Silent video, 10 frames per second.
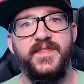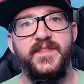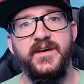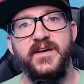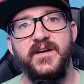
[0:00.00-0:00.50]

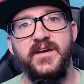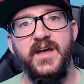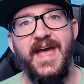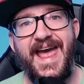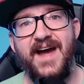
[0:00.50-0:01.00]
The
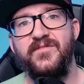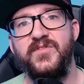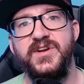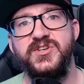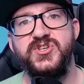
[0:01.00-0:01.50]

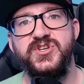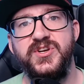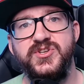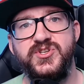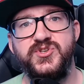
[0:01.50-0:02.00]
average
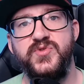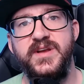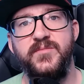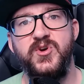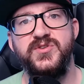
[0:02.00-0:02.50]

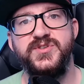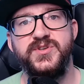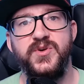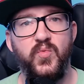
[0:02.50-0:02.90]
streamers